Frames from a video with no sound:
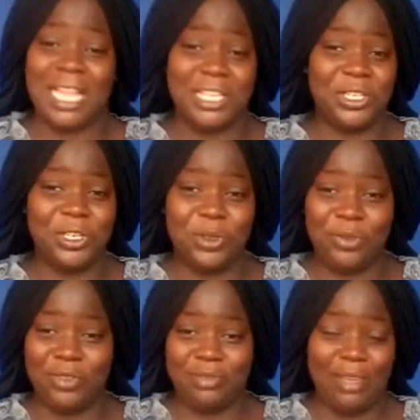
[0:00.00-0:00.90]
I don't know if
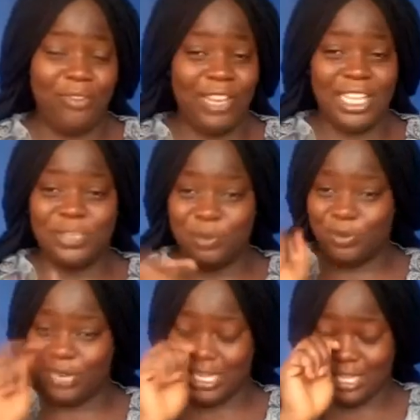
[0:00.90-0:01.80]
it's my village
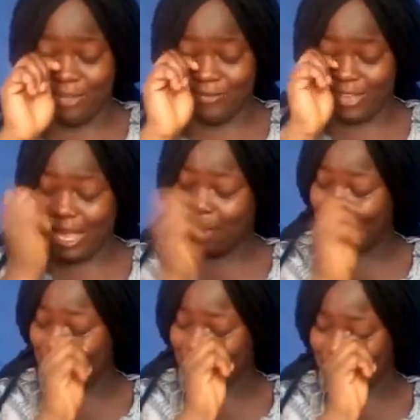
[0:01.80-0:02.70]
people that are fake. I
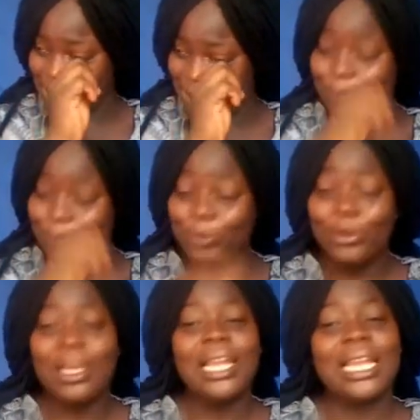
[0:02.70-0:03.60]
don't just know.
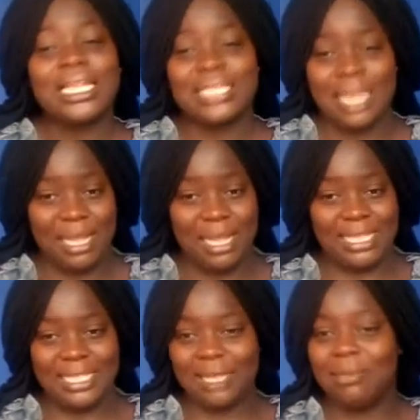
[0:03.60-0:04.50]
Should you're
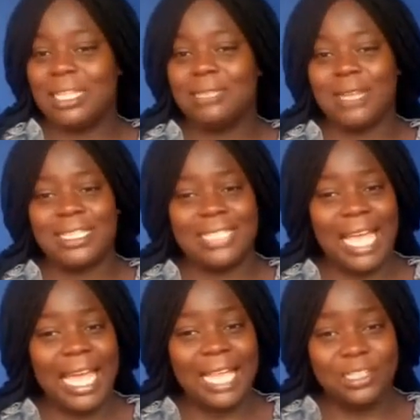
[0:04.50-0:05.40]
teaching mathematics, I
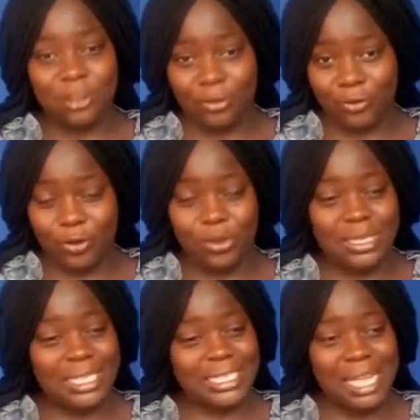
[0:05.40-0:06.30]
get confused.
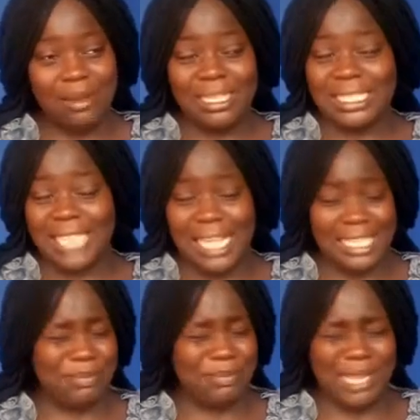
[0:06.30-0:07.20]
Should this? Should I
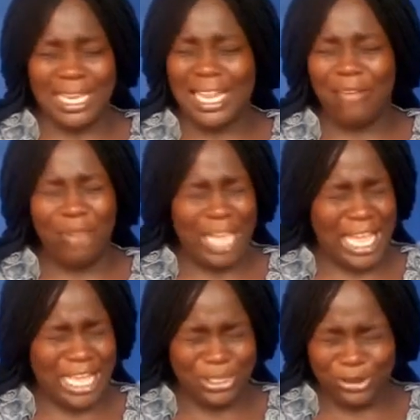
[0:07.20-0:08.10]
explain it? I feel like
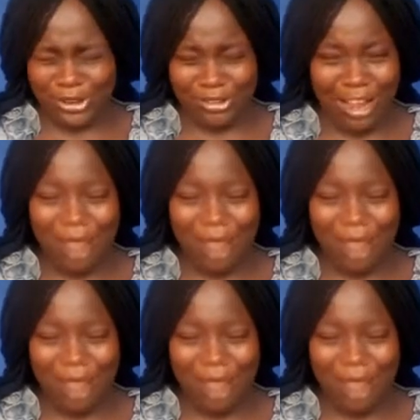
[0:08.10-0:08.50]
I should cry.